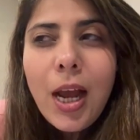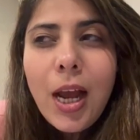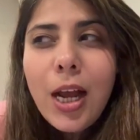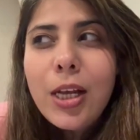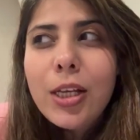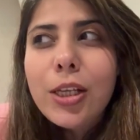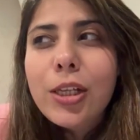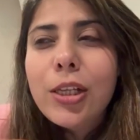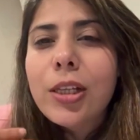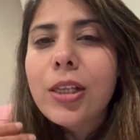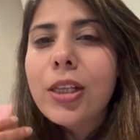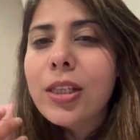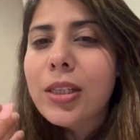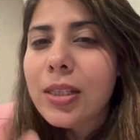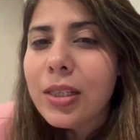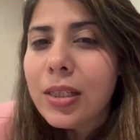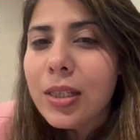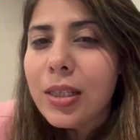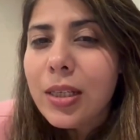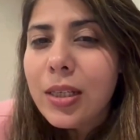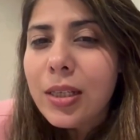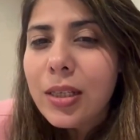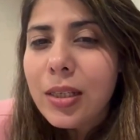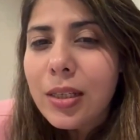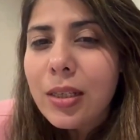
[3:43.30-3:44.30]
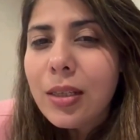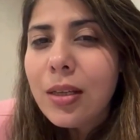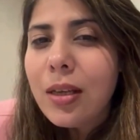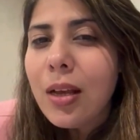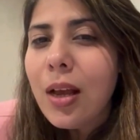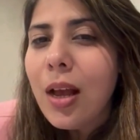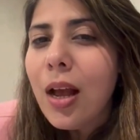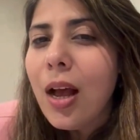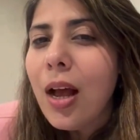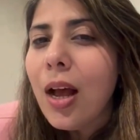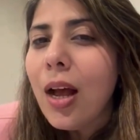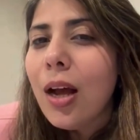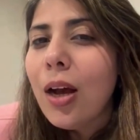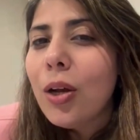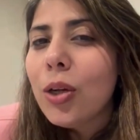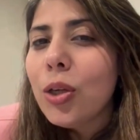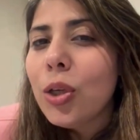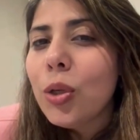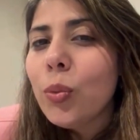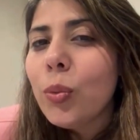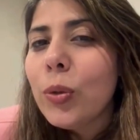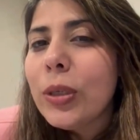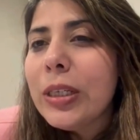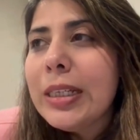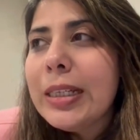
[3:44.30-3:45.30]
So this is how
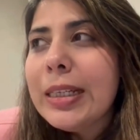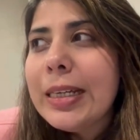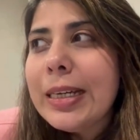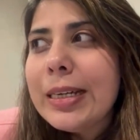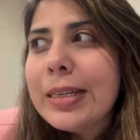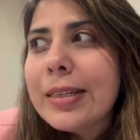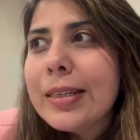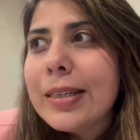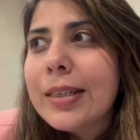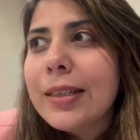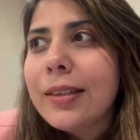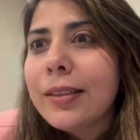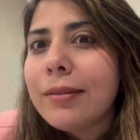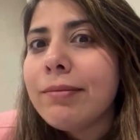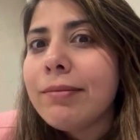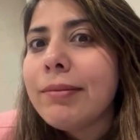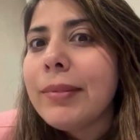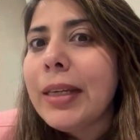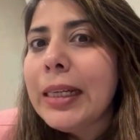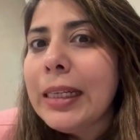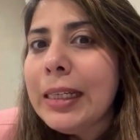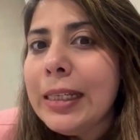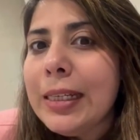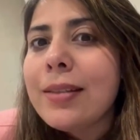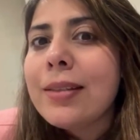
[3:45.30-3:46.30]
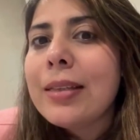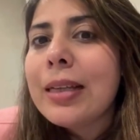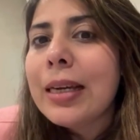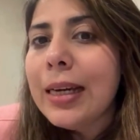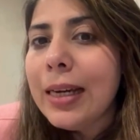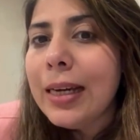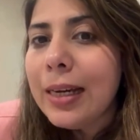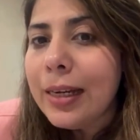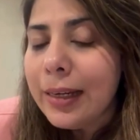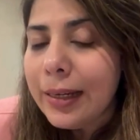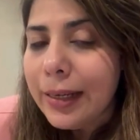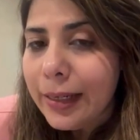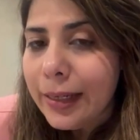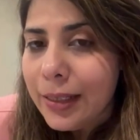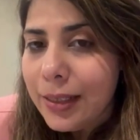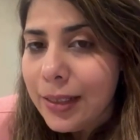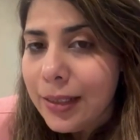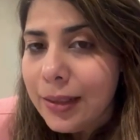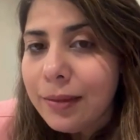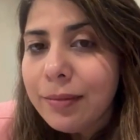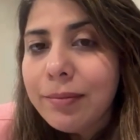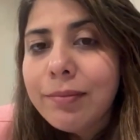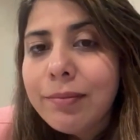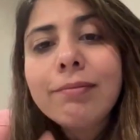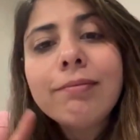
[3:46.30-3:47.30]
you would get at least 3 correct.
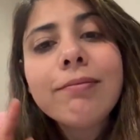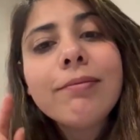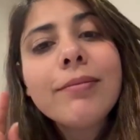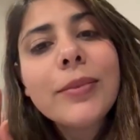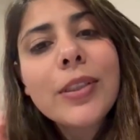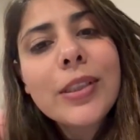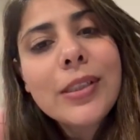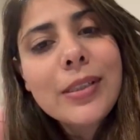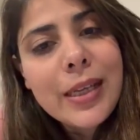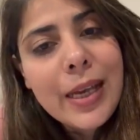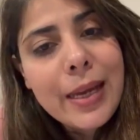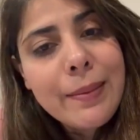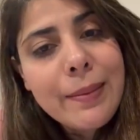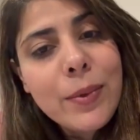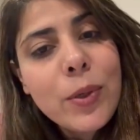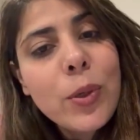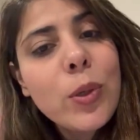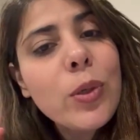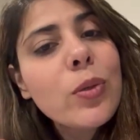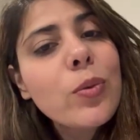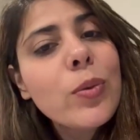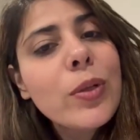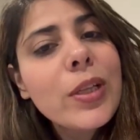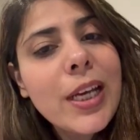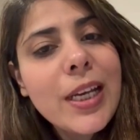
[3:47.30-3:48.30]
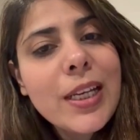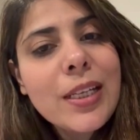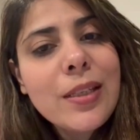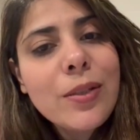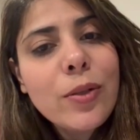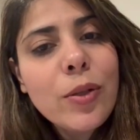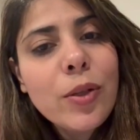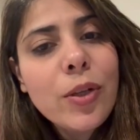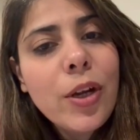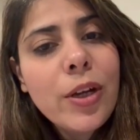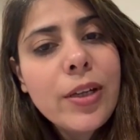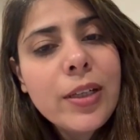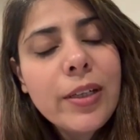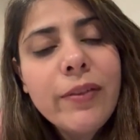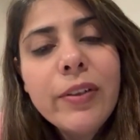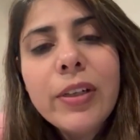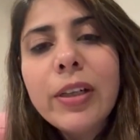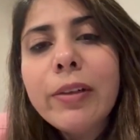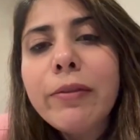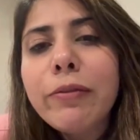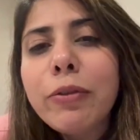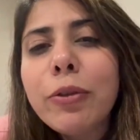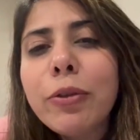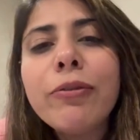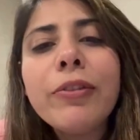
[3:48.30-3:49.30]
The same goes with yes no not given.
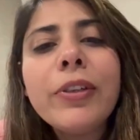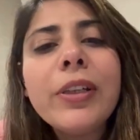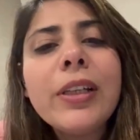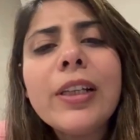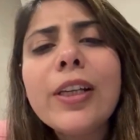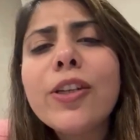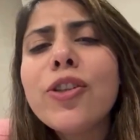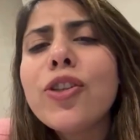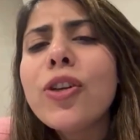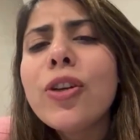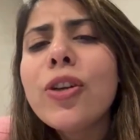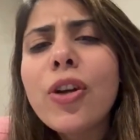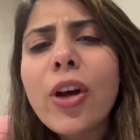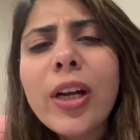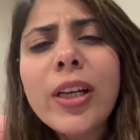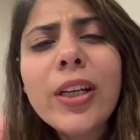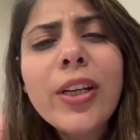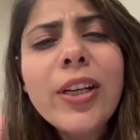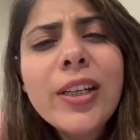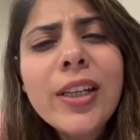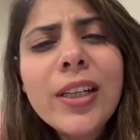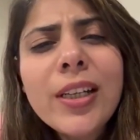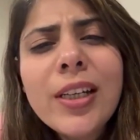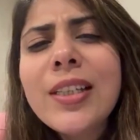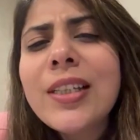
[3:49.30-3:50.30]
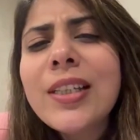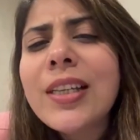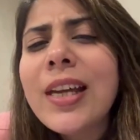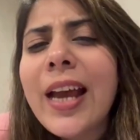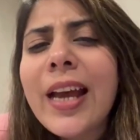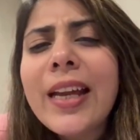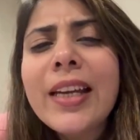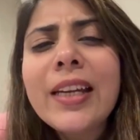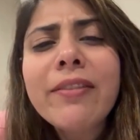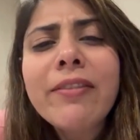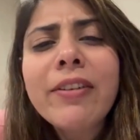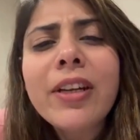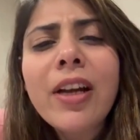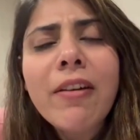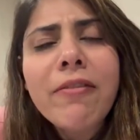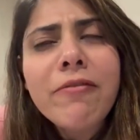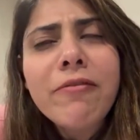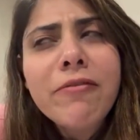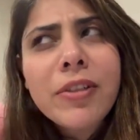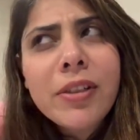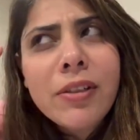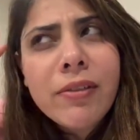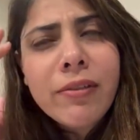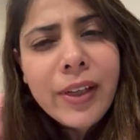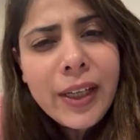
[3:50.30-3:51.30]
If you feel that you're not good at it, and even
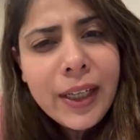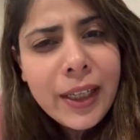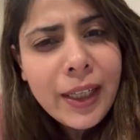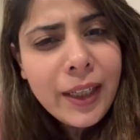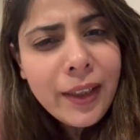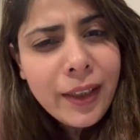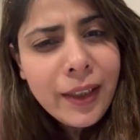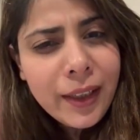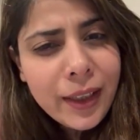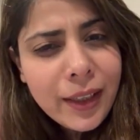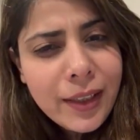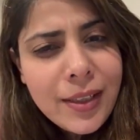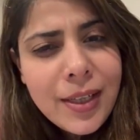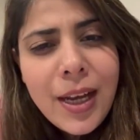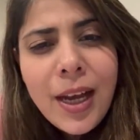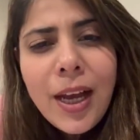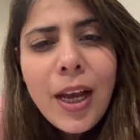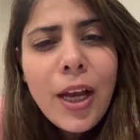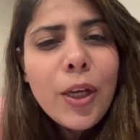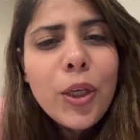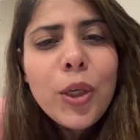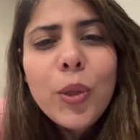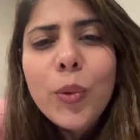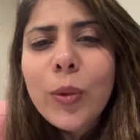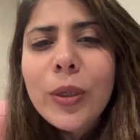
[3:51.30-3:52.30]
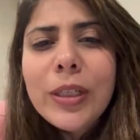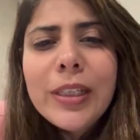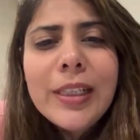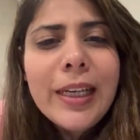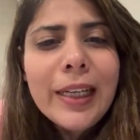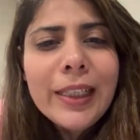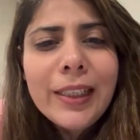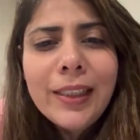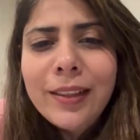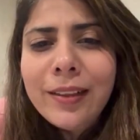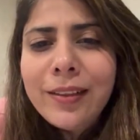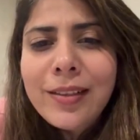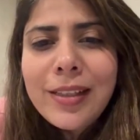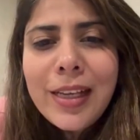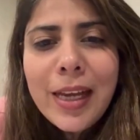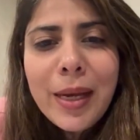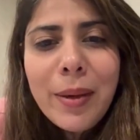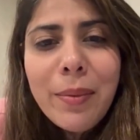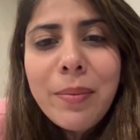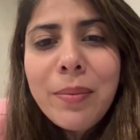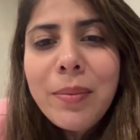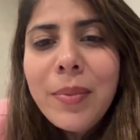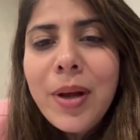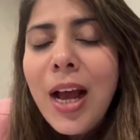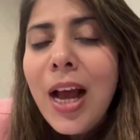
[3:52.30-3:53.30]
after reading it you would get the
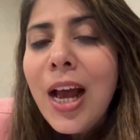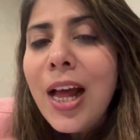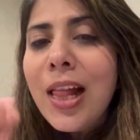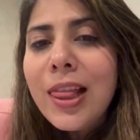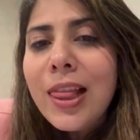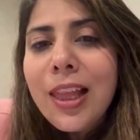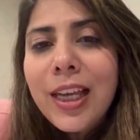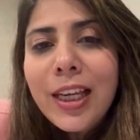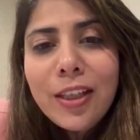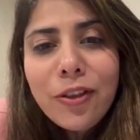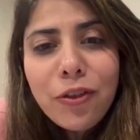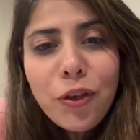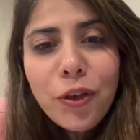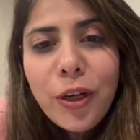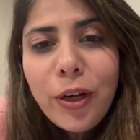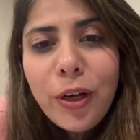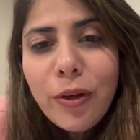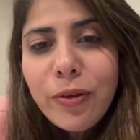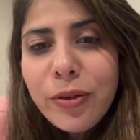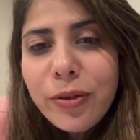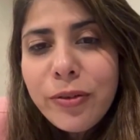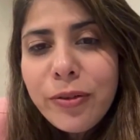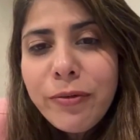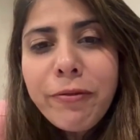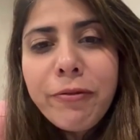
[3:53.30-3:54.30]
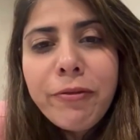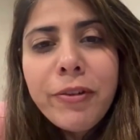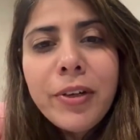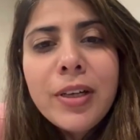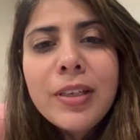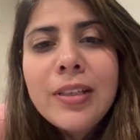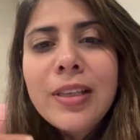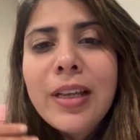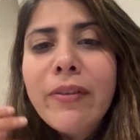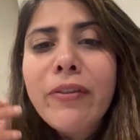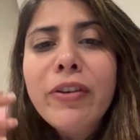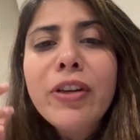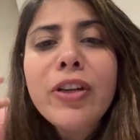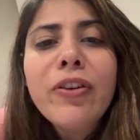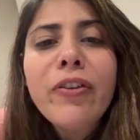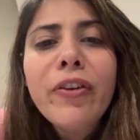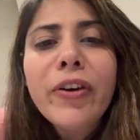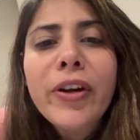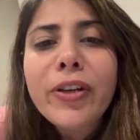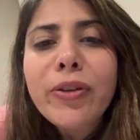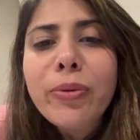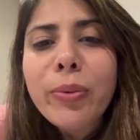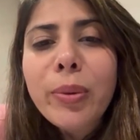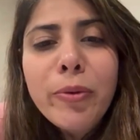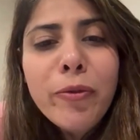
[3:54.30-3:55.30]
same like 3 out of 7
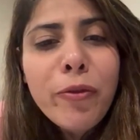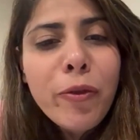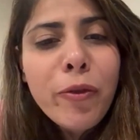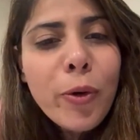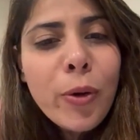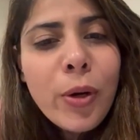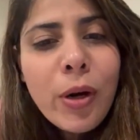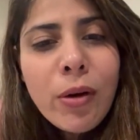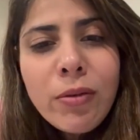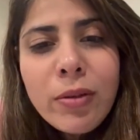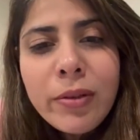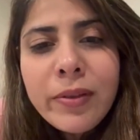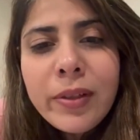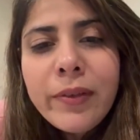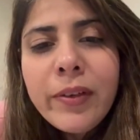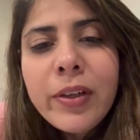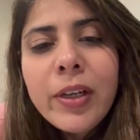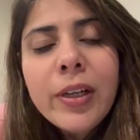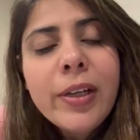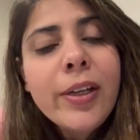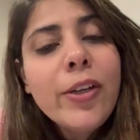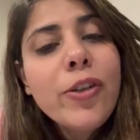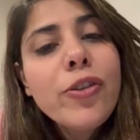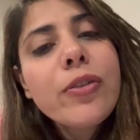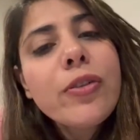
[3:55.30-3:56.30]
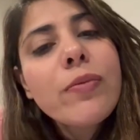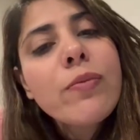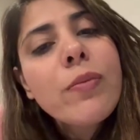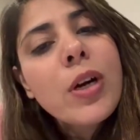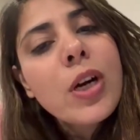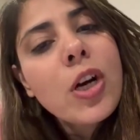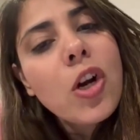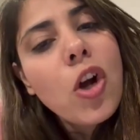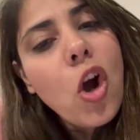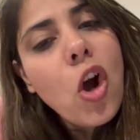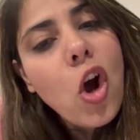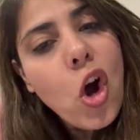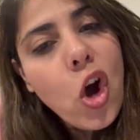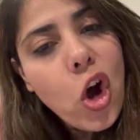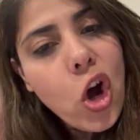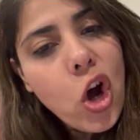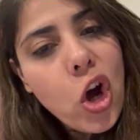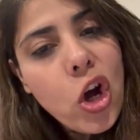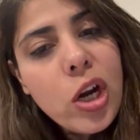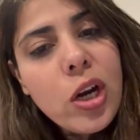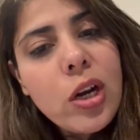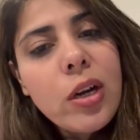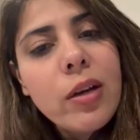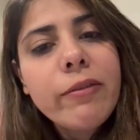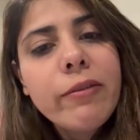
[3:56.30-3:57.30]
correct, or maybe 4 out of 7 correct, just mark
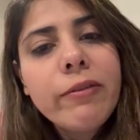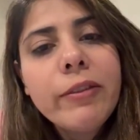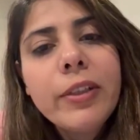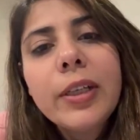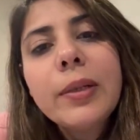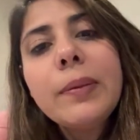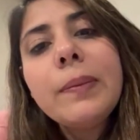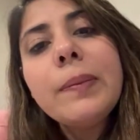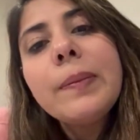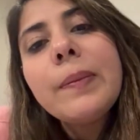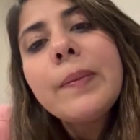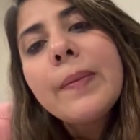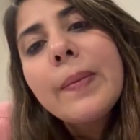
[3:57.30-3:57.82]
all of them